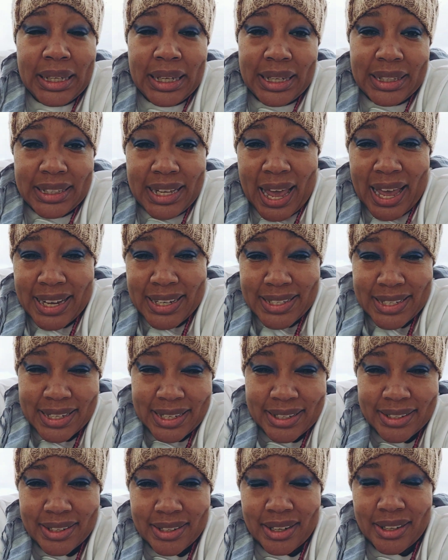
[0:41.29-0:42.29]
in the
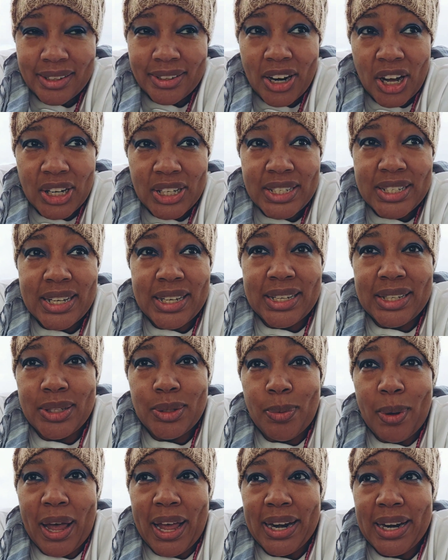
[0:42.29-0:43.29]
80s and in the
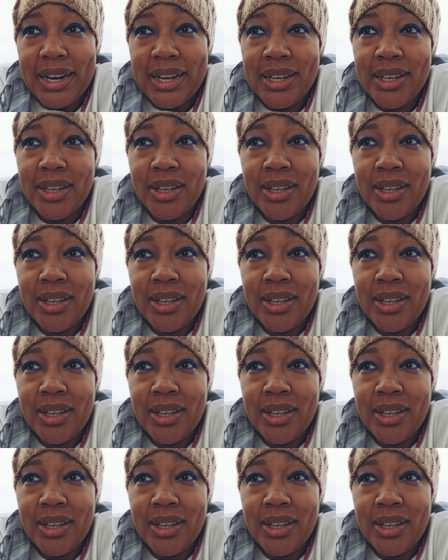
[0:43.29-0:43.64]
90s when